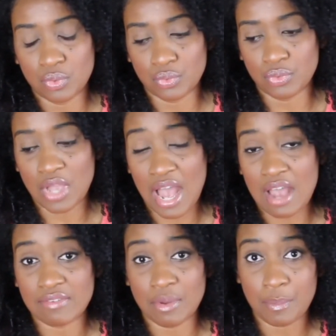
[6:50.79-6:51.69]
who
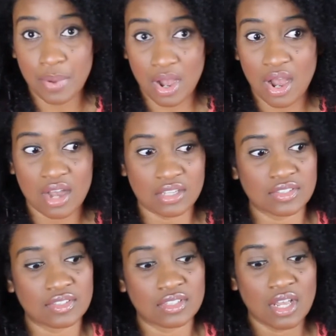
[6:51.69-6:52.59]
have a
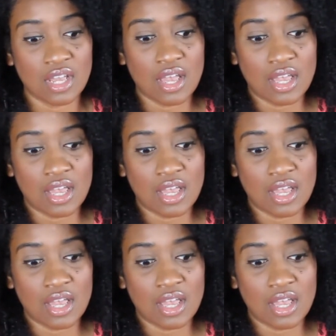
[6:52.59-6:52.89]
past